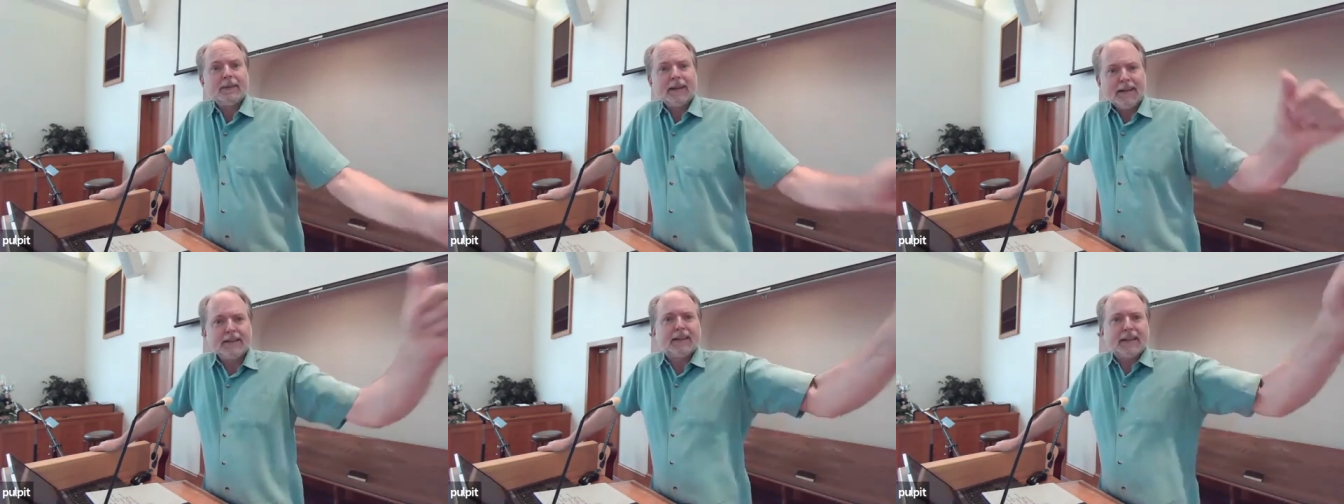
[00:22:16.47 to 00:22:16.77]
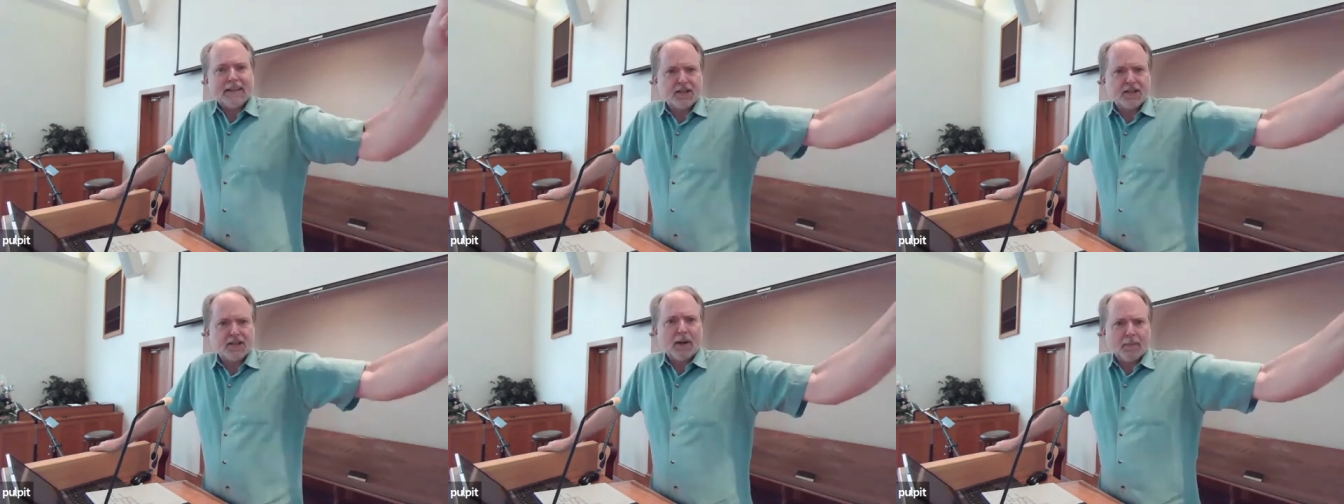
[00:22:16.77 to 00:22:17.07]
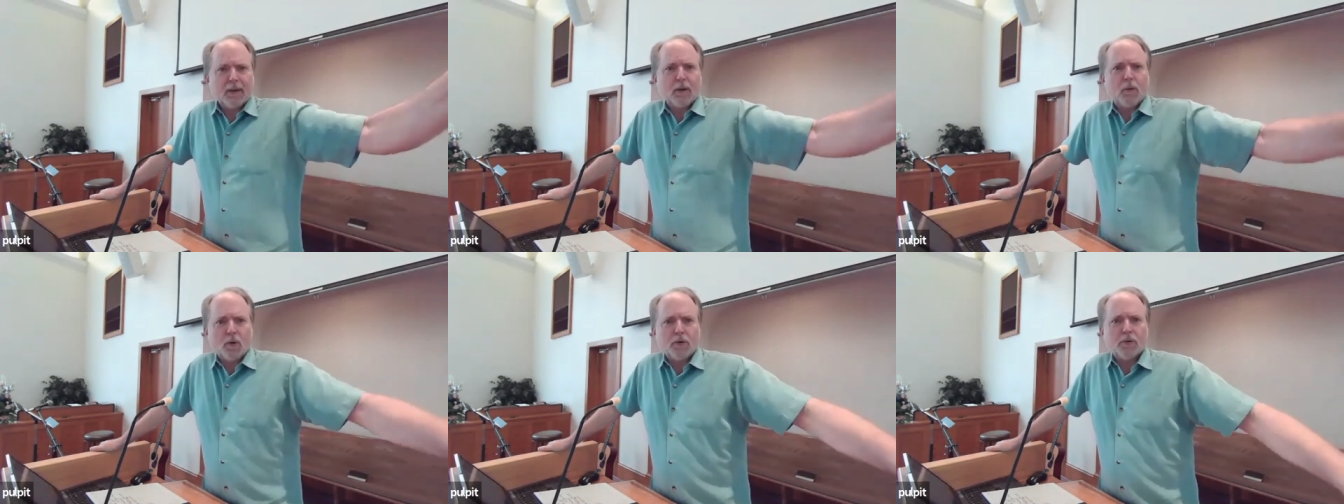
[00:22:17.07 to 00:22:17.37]
He did
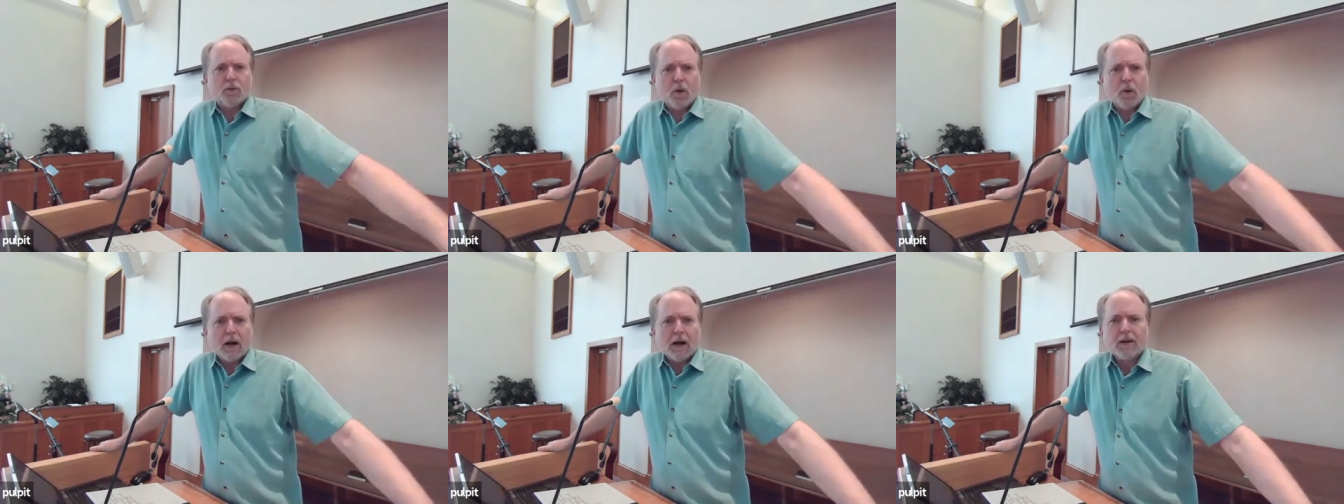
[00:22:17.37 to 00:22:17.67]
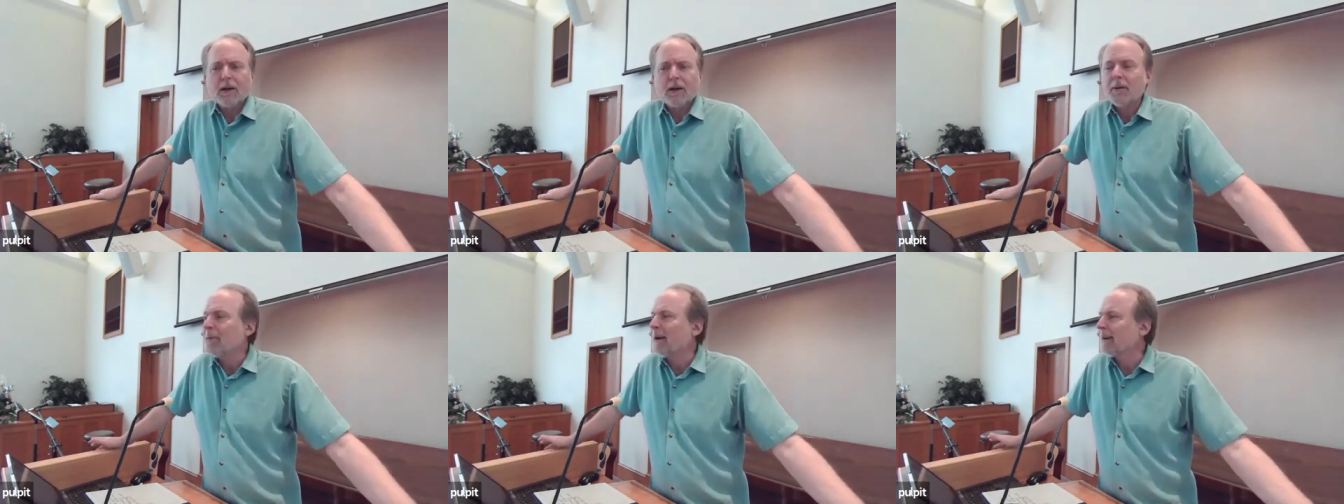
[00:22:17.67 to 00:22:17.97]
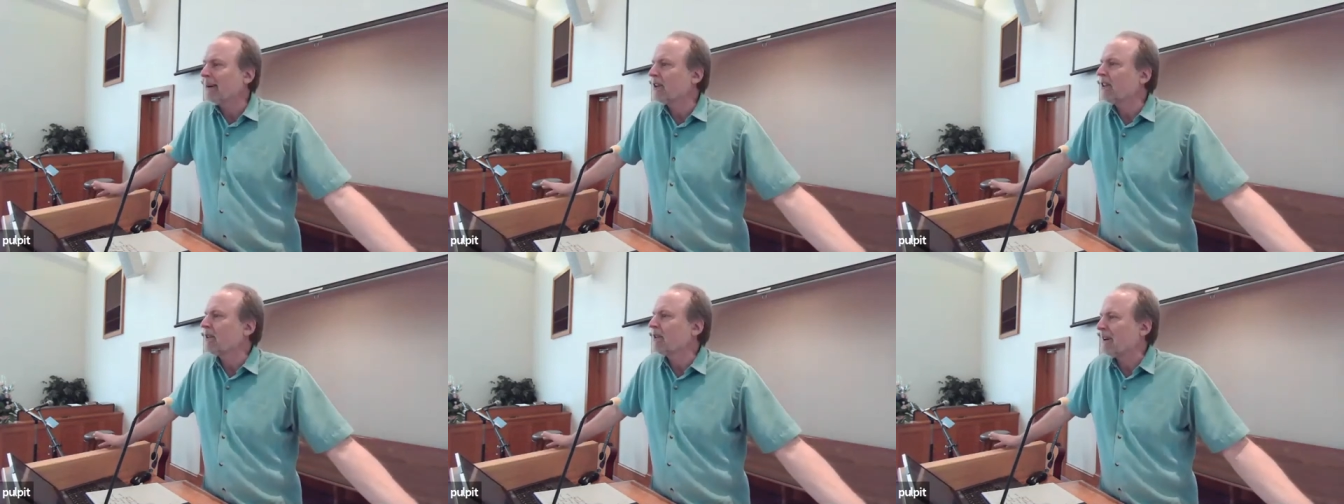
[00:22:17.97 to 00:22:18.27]
something worthwhile
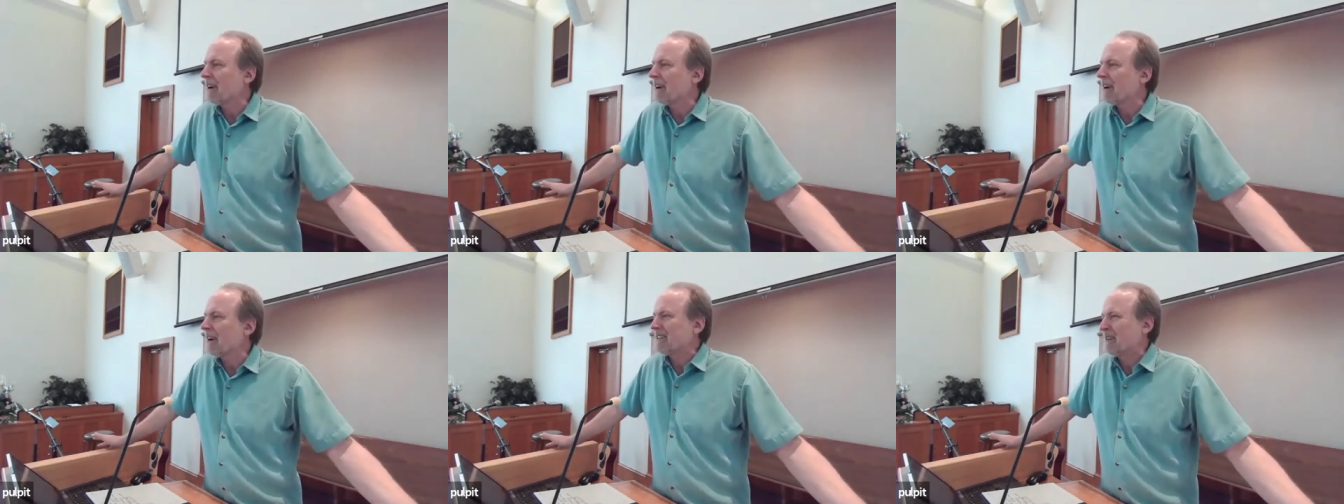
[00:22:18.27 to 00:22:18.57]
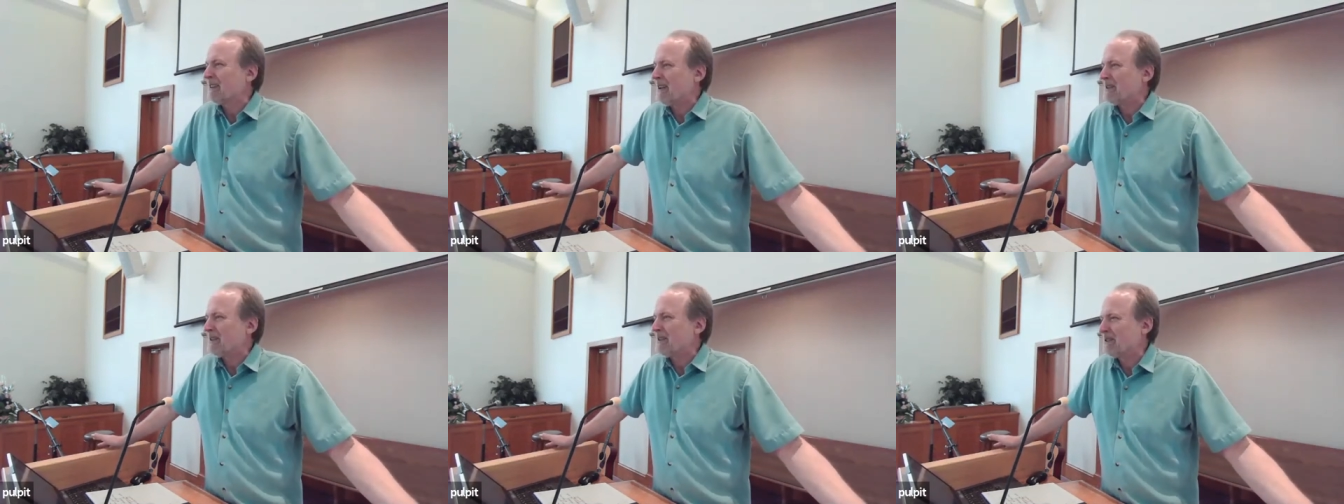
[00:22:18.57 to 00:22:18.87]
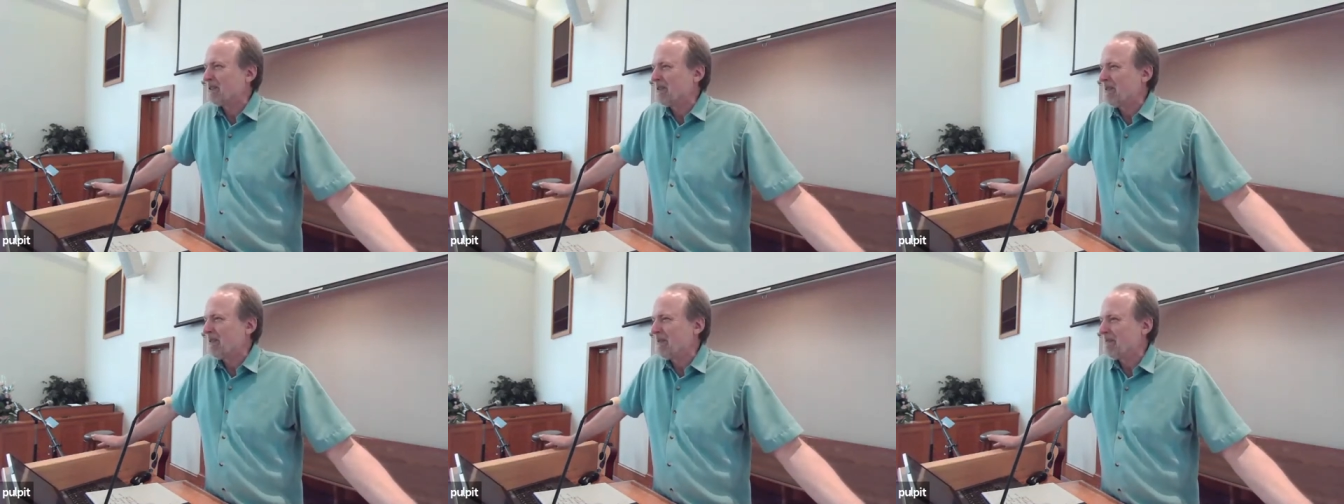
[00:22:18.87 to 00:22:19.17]
compared to the rest of
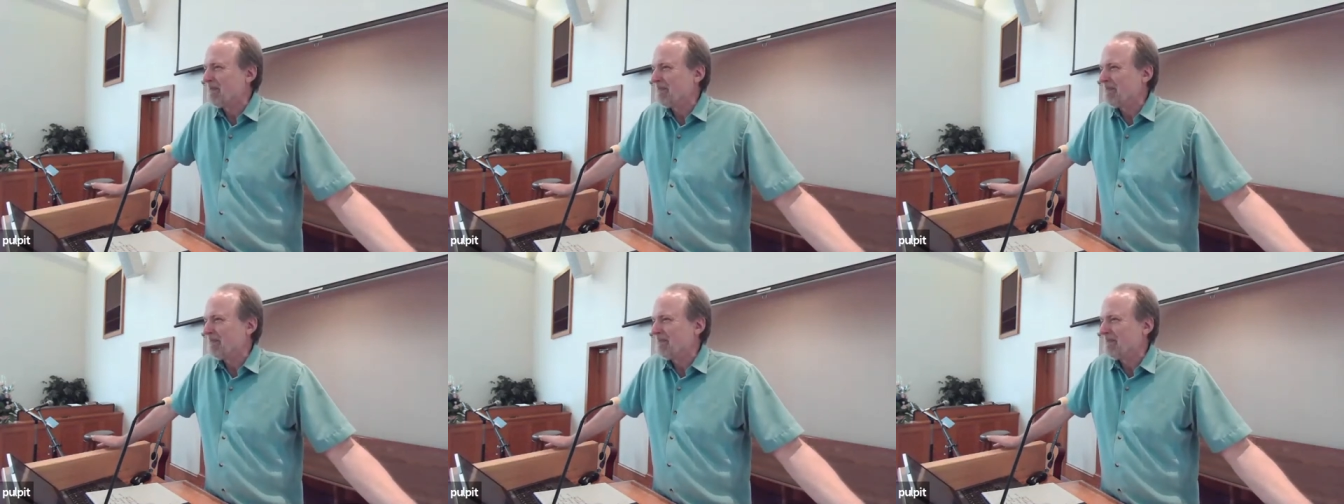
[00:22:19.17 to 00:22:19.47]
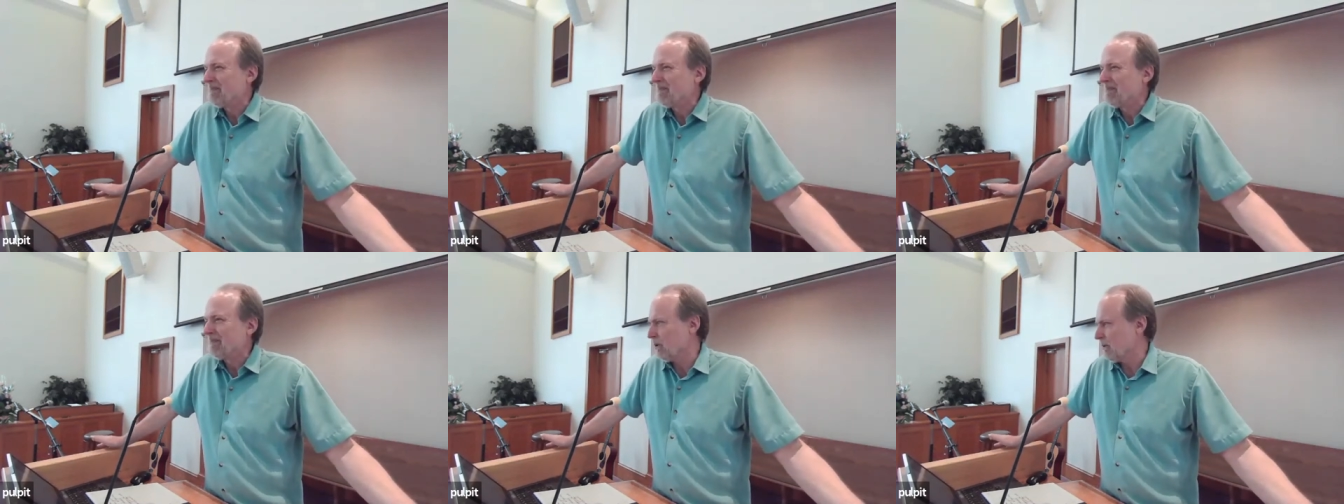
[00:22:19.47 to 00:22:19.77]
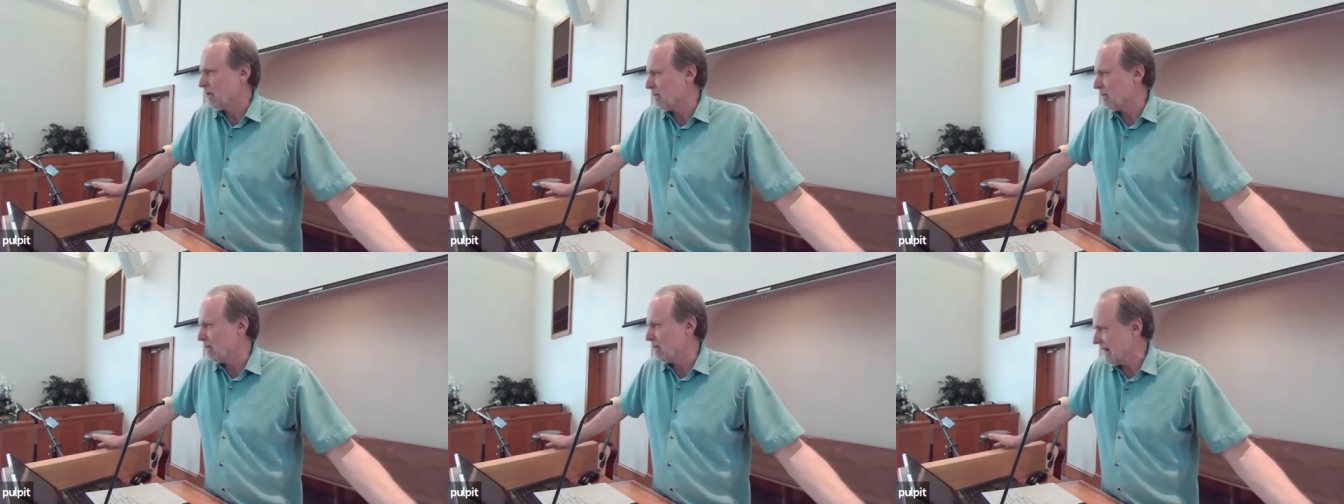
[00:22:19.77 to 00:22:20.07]
us,
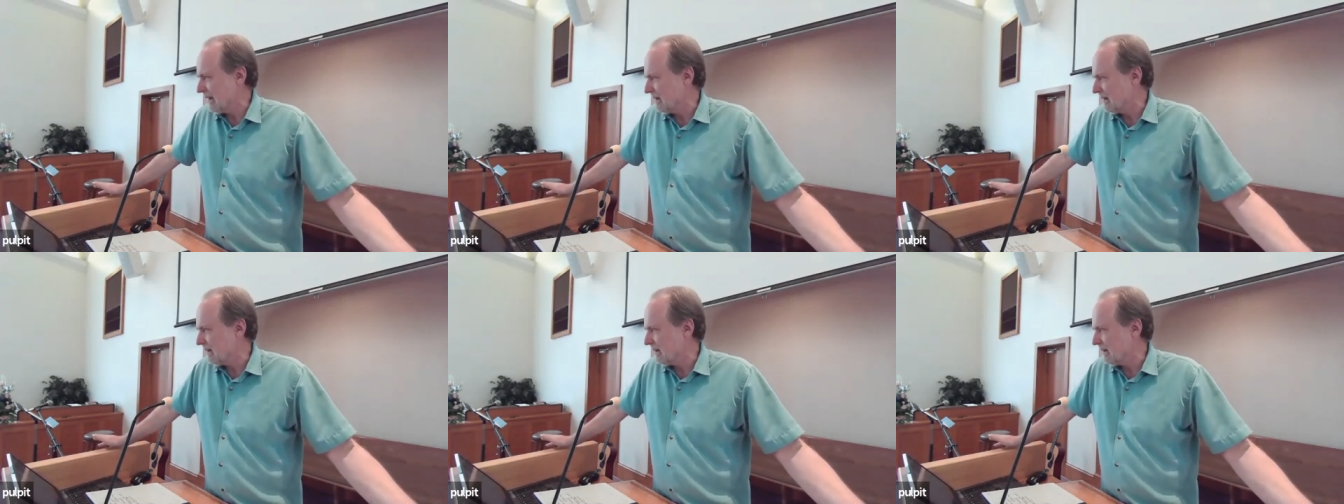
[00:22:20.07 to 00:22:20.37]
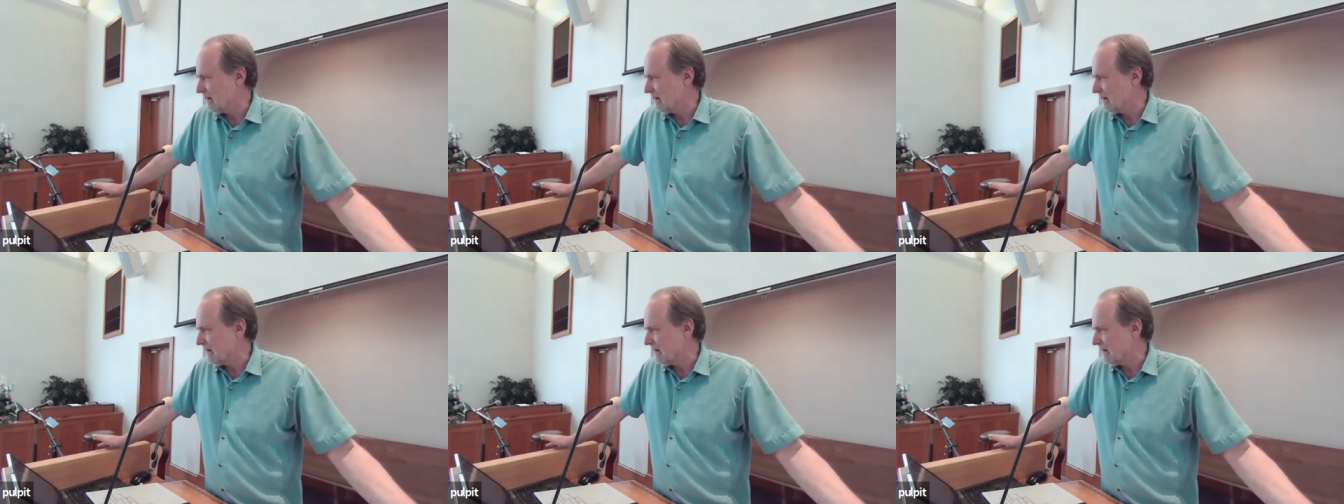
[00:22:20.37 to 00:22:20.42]
you and me.